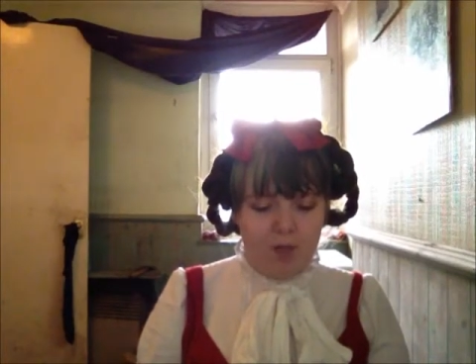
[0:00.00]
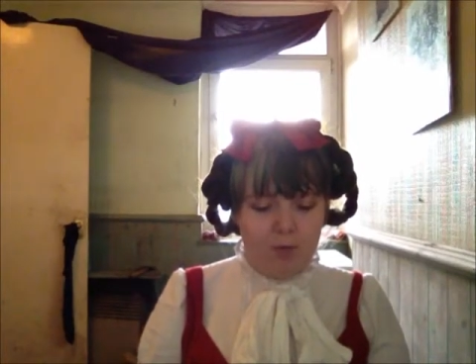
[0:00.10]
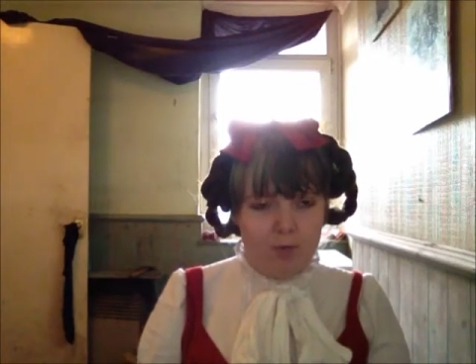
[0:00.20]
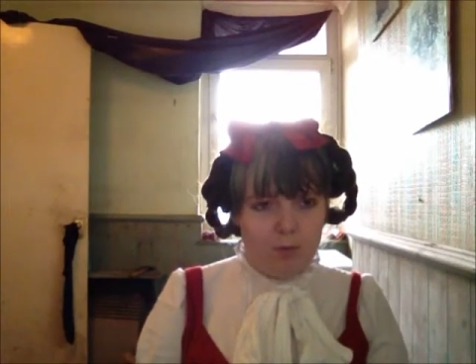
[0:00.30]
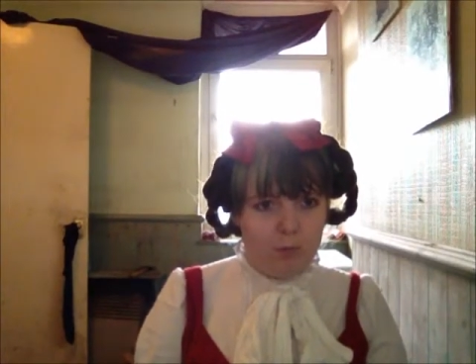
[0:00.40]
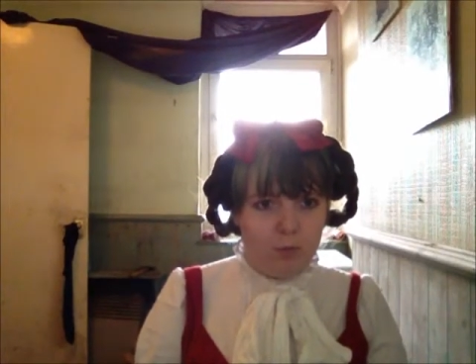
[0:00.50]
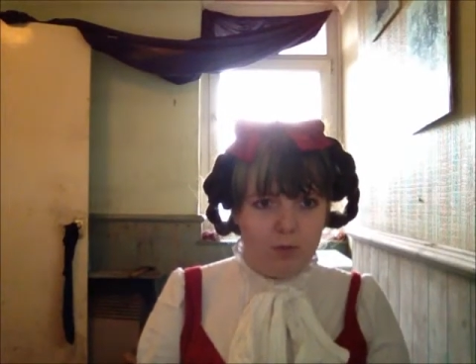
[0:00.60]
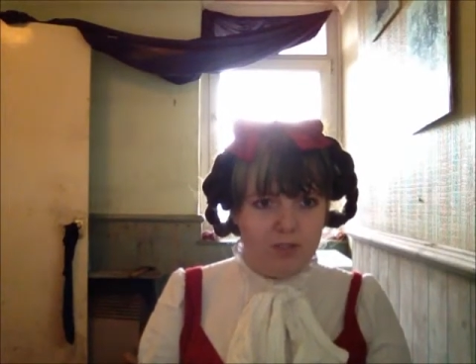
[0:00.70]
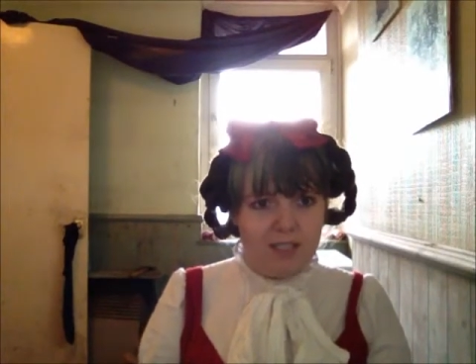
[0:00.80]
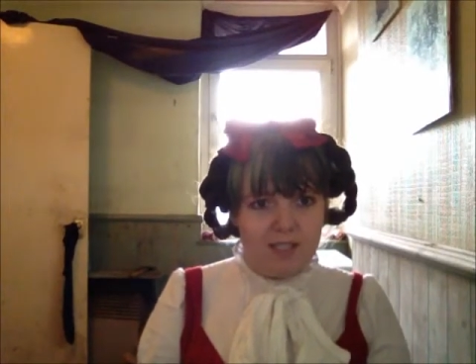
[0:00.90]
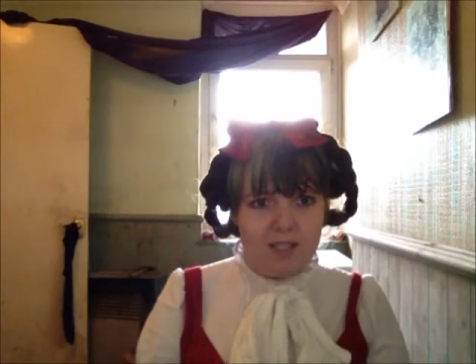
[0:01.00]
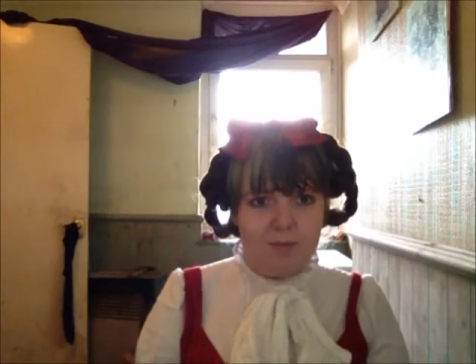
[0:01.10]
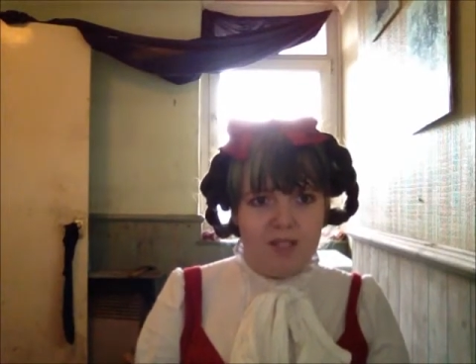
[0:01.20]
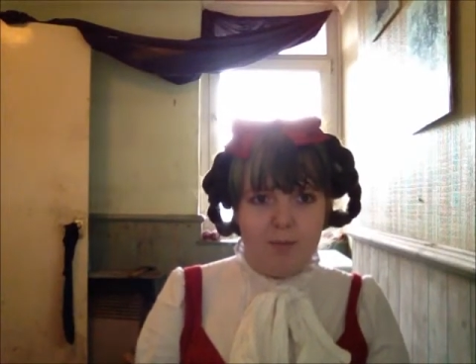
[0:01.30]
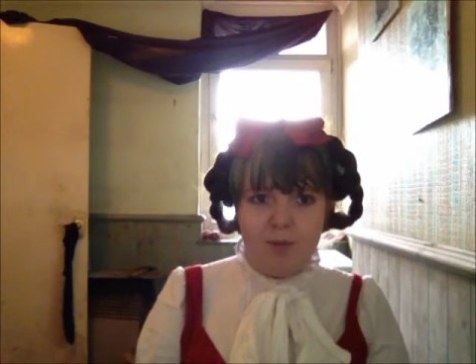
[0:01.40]
were wanting
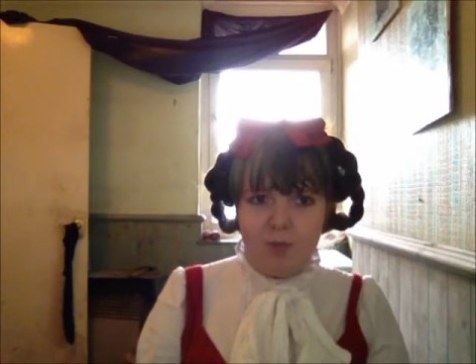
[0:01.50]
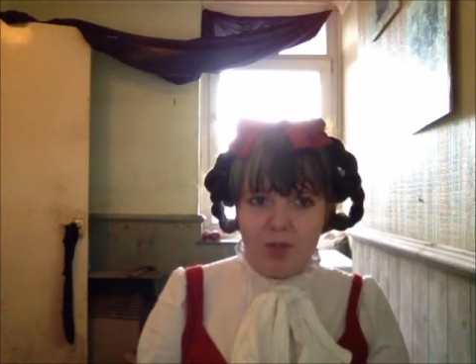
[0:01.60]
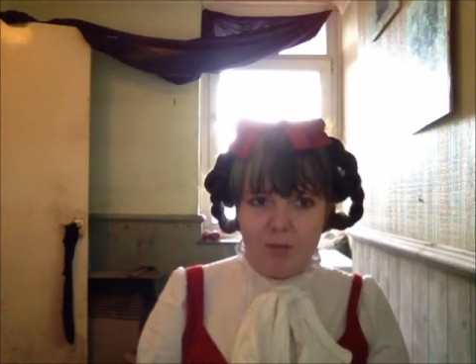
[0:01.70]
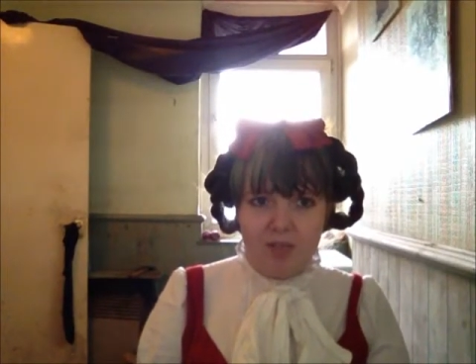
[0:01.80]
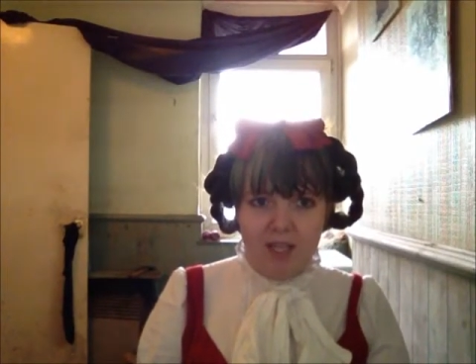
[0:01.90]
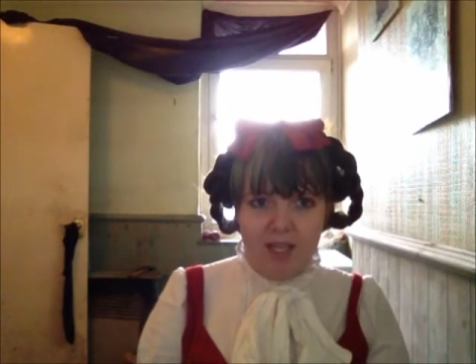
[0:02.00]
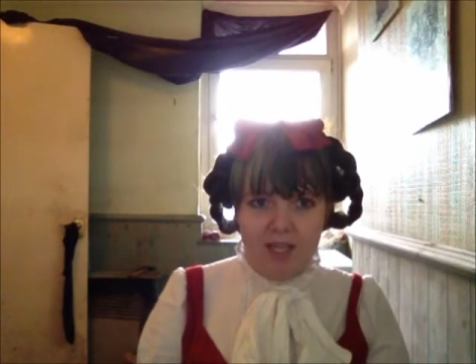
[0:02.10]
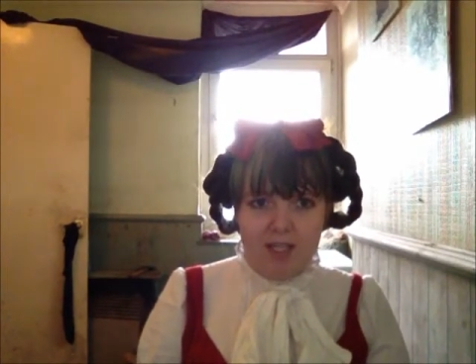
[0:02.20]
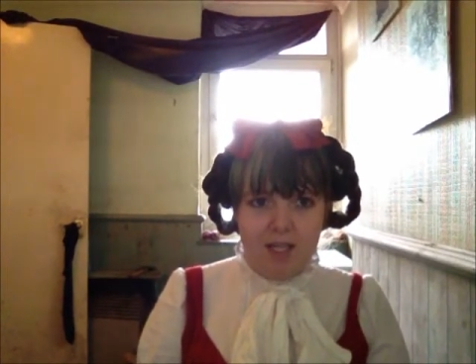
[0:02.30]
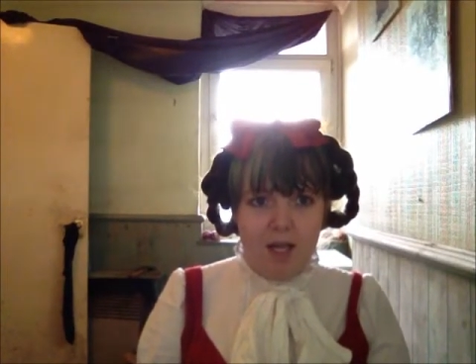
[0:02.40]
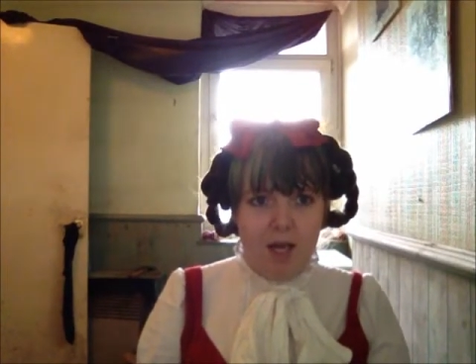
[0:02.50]
something a bit more complicated,